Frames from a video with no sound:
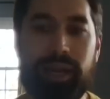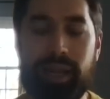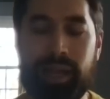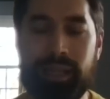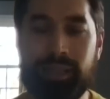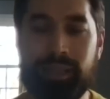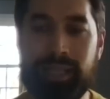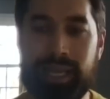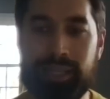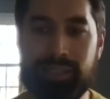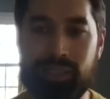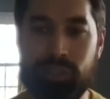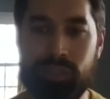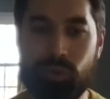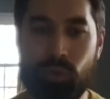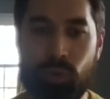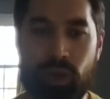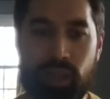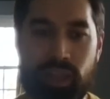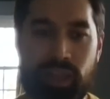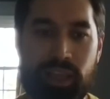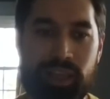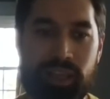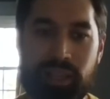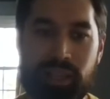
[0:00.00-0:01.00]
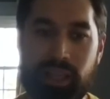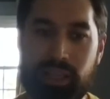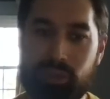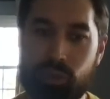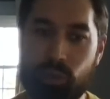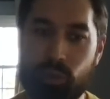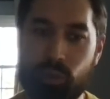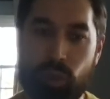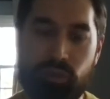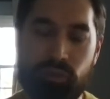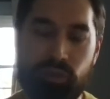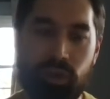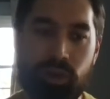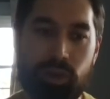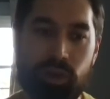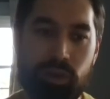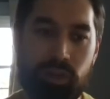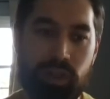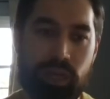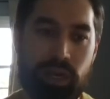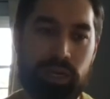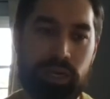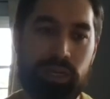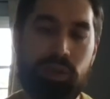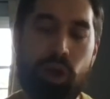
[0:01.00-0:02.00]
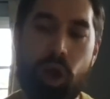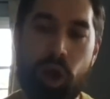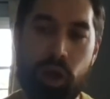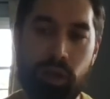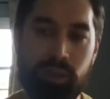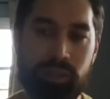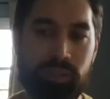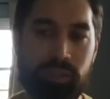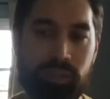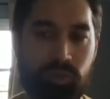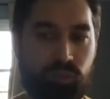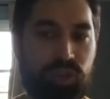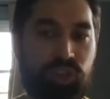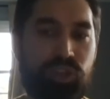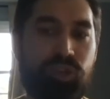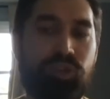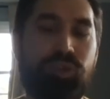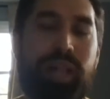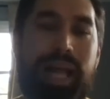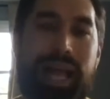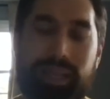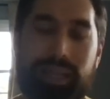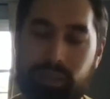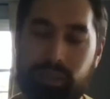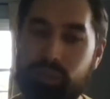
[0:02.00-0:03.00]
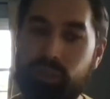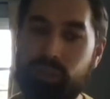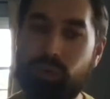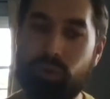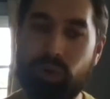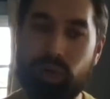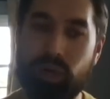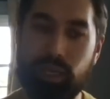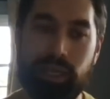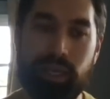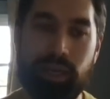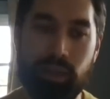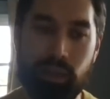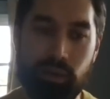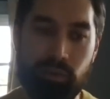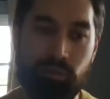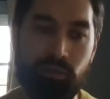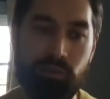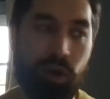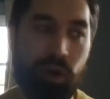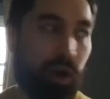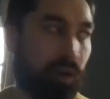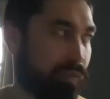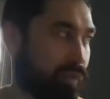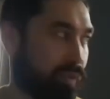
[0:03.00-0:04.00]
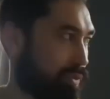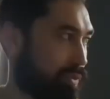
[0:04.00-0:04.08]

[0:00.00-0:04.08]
And that's the sort of thing that sort of there are all these regional actors who are getting involved.